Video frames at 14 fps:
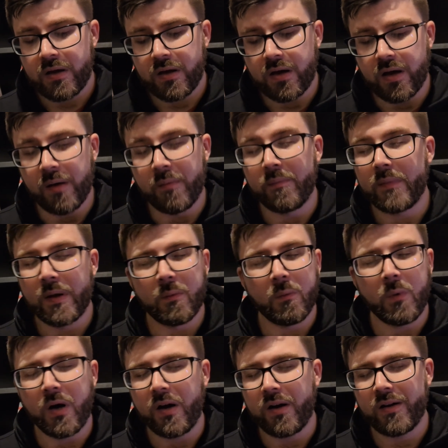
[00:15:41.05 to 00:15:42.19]

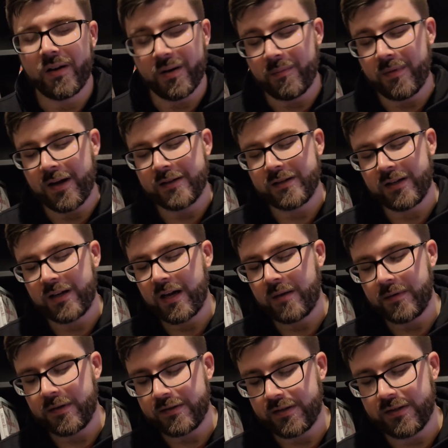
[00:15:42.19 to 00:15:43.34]
and what an amazing
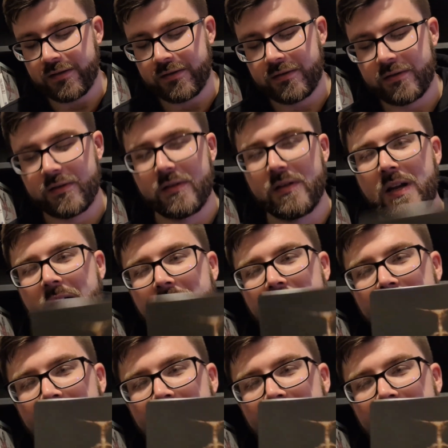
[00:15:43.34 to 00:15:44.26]
game this is, and that